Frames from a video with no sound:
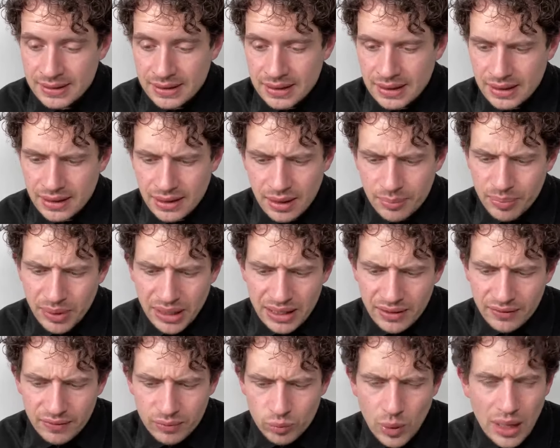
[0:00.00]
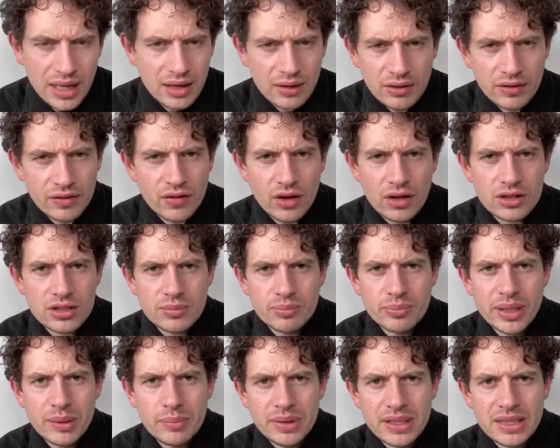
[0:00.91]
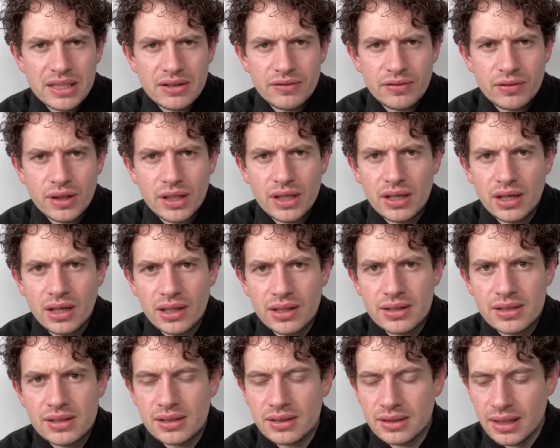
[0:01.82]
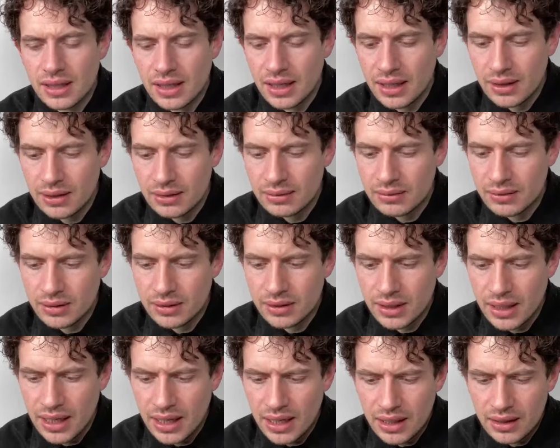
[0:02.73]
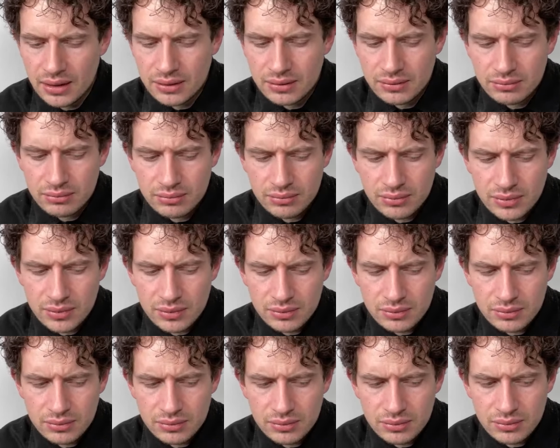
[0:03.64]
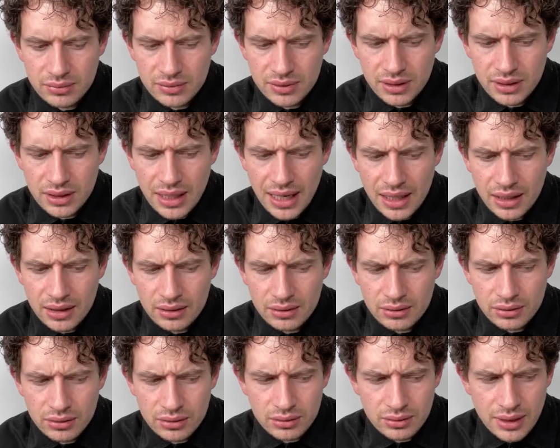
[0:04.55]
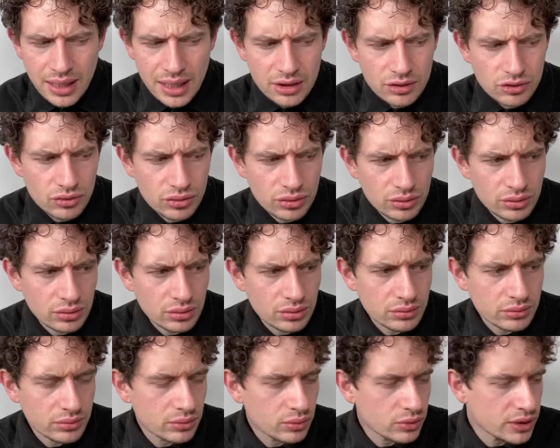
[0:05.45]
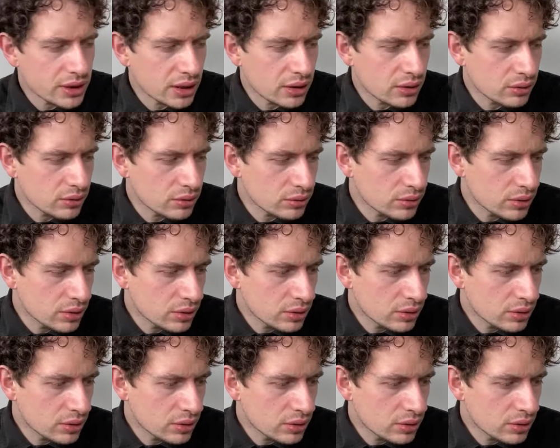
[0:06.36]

I believe Weller have got some PPD free colors in their natural, what's it called?